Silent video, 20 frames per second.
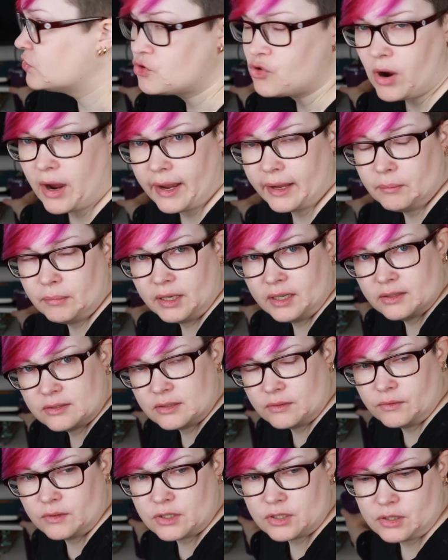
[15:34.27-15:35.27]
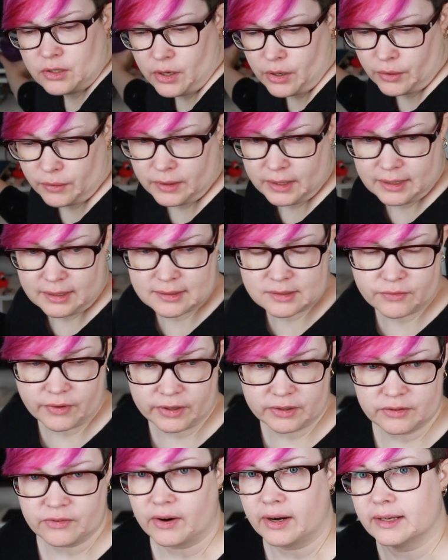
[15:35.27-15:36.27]
dry because of the snow. It is
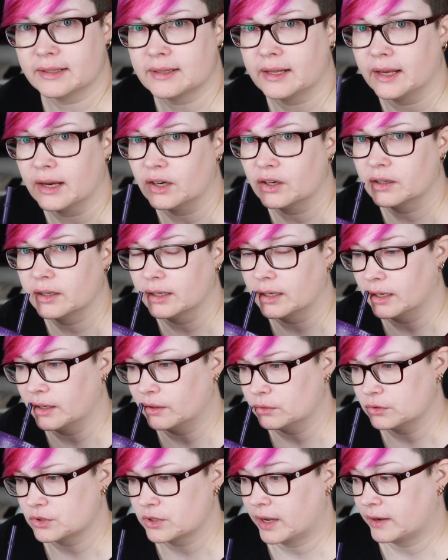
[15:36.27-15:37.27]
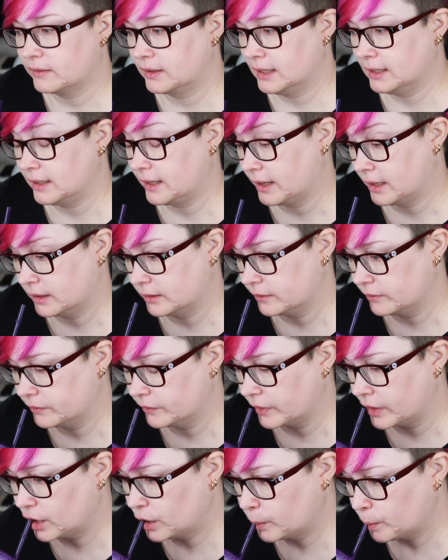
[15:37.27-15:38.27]
very dry in here, and I also have kitty hair
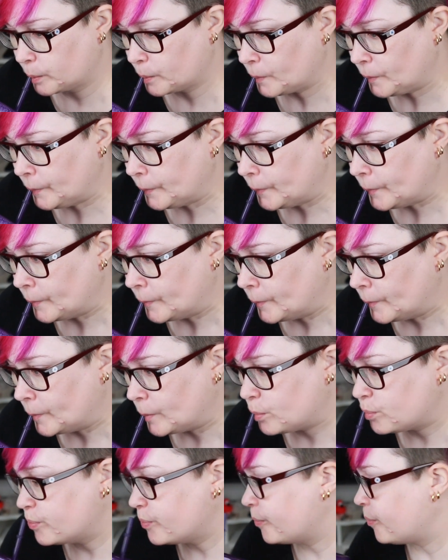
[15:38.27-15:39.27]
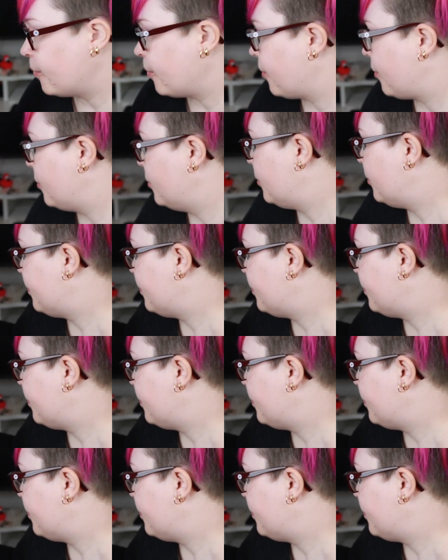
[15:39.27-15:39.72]
over there.